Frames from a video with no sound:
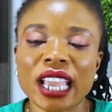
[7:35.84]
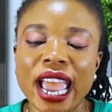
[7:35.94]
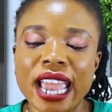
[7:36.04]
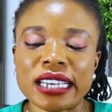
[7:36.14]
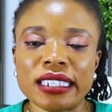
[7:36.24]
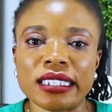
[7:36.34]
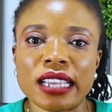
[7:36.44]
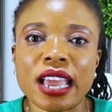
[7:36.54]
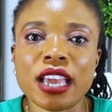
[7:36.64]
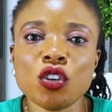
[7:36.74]
And
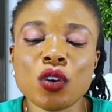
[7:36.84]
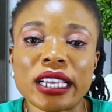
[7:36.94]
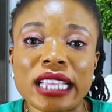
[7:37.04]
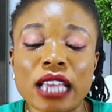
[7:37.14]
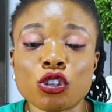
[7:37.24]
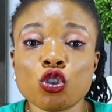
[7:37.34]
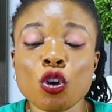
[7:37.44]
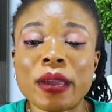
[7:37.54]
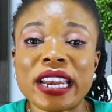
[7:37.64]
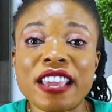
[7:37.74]
there are so
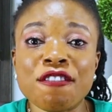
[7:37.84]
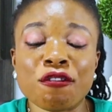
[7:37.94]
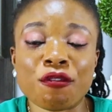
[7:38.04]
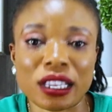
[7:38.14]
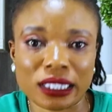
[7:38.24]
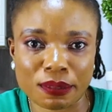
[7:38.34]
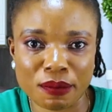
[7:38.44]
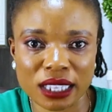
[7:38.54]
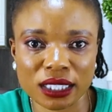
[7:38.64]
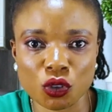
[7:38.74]
many
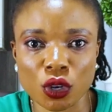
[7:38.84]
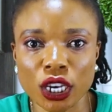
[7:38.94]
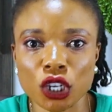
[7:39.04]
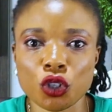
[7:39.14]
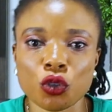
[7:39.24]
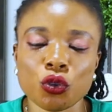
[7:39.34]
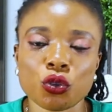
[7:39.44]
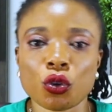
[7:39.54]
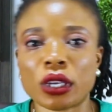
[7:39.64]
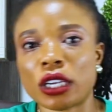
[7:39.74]
investments you can do.
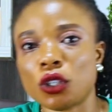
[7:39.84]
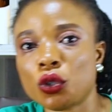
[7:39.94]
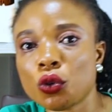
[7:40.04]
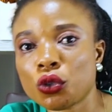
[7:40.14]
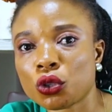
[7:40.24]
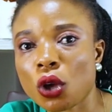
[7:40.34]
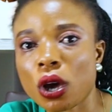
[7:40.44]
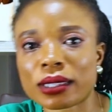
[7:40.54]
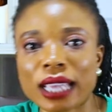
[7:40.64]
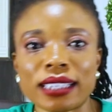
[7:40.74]
So you can do
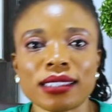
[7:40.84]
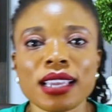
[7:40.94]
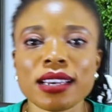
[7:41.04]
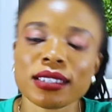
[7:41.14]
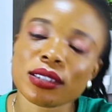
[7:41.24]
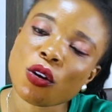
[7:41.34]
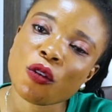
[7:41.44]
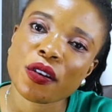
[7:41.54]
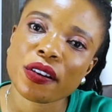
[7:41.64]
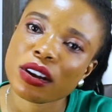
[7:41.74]
stocks. I say this
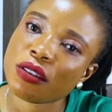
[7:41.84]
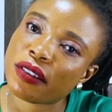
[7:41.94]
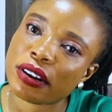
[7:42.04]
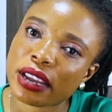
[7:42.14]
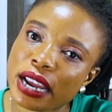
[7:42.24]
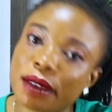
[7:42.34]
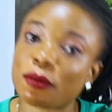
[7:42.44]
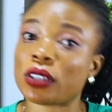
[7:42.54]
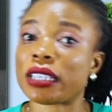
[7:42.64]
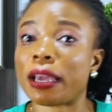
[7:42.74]
over and over again
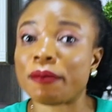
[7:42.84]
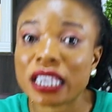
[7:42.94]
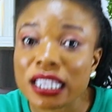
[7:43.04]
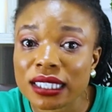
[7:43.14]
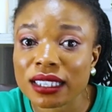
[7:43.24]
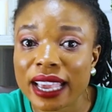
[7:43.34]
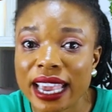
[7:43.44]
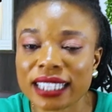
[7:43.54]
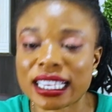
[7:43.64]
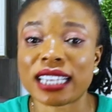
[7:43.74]
because I am into
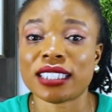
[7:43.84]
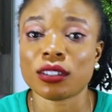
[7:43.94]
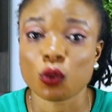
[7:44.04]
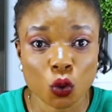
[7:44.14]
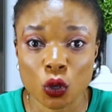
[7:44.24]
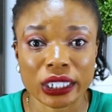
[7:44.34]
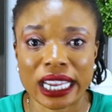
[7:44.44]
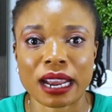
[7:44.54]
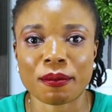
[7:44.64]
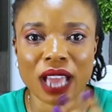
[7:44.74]
it and it's good,
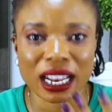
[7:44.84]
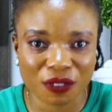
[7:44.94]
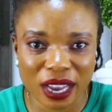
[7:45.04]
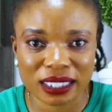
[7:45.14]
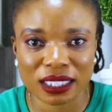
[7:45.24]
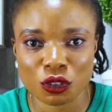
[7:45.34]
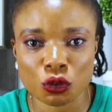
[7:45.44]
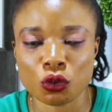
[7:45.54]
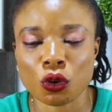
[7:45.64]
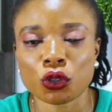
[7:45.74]
and I'm advising you
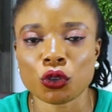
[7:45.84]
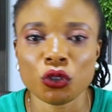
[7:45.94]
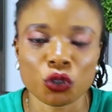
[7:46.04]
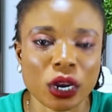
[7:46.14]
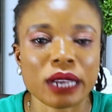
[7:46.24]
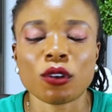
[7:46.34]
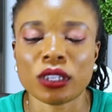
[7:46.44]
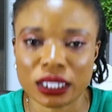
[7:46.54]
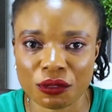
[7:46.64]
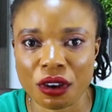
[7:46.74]
to also join because
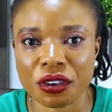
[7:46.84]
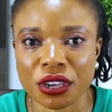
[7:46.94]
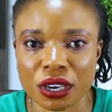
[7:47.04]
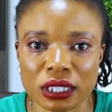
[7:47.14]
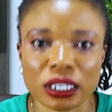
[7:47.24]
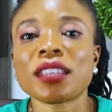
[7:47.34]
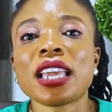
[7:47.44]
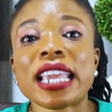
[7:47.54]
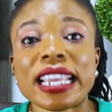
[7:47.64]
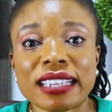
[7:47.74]
it's very good.
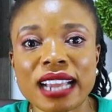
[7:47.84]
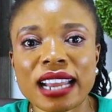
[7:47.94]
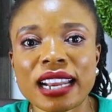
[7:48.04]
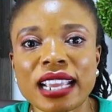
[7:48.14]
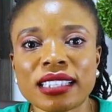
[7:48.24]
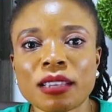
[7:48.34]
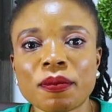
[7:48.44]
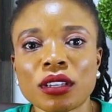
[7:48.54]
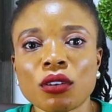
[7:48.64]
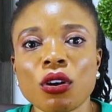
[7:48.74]
In Ghana, there is
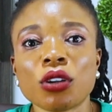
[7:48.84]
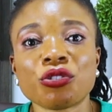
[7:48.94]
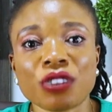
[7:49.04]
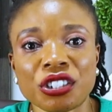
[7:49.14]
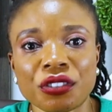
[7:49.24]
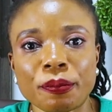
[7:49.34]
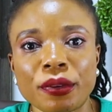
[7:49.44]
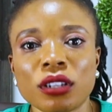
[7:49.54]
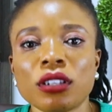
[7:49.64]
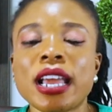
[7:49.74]
something called Treasury
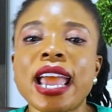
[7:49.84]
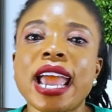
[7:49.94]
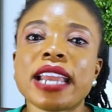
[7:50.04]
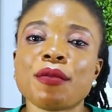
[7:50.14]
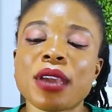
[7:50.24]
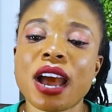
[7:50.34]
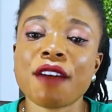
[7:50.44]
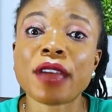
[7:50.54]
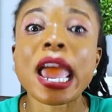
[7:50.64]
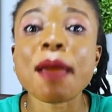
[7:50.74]
Bill, and we
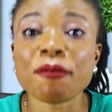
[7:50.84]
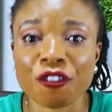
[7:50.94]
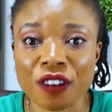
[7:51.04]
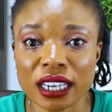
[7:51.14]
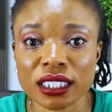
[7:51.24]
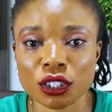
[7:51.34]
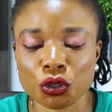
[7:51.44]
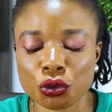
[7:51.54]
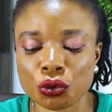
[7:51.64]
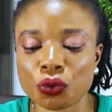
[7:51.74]
have M Fund
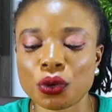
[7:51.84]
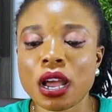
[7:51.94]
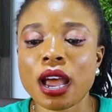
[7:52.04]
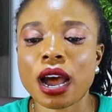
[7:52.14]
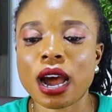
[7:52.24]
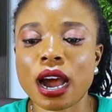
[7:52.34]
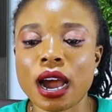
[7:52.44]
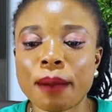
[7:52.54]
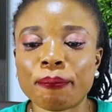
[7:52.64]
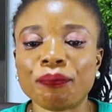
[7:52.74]
too.
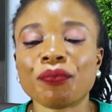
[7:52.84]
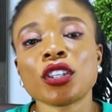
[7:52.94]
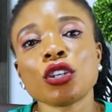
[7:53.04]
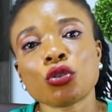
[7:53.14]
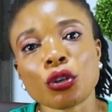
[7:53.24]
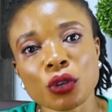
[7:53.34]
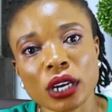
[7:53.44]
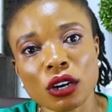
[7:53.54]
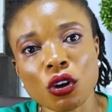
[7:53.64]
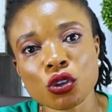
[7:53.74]
So you
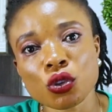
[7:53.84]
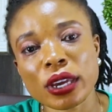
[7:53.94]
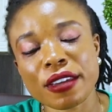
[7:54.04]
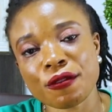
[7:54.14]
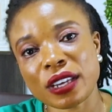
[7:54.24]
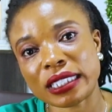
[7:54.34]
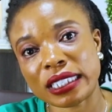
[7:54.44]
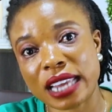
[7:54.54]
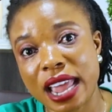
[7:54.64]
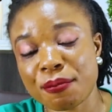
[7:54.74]
can also invest
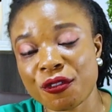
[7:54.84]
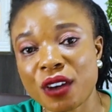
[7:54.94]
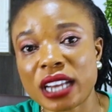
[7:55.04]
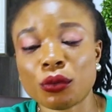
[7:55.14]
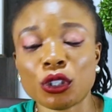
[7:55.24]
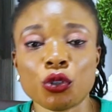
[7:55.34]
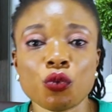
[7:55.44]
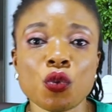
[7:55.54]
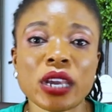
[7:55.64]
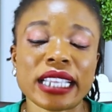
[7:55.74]
in M Fund, which you
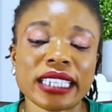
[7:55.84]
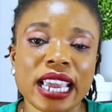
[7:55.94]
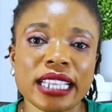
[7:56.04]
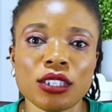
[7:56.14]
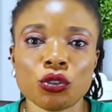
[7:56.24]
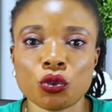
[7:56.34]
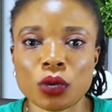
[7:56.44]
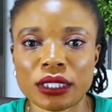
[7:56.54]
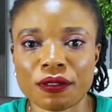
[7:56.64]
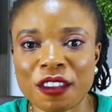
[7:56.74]
will get 18 to
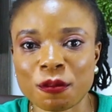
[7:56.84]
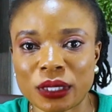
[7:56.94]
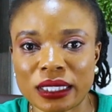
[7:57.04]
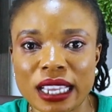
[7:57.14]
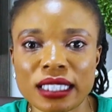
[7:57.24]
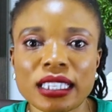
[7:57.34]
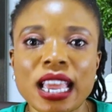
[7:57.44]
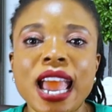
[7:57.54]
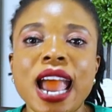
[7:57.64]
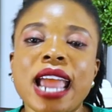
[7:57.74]
25%,
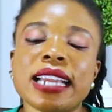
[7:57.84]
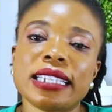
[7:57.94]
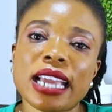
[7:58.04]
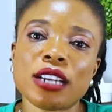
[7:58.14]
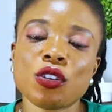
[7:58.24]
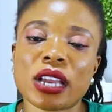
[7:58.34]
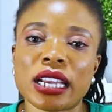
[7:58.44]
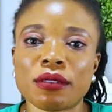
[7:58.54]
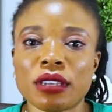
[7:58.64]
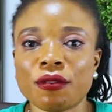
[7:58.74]
and then you
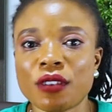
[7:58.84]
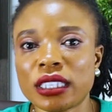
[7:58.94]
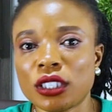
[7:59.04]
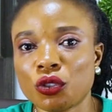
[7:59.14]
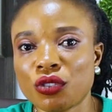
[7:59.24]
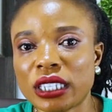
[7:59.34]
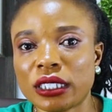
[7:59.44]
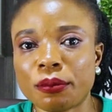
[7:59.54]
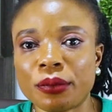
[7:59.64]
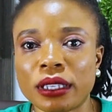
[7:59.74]
can invest in
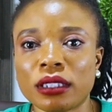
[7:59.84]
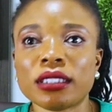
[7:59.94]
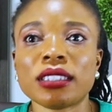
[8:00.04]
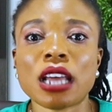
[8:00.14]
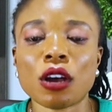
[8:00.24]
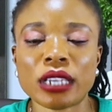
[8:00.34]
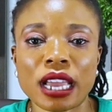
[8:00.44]
Treasury Bill. Now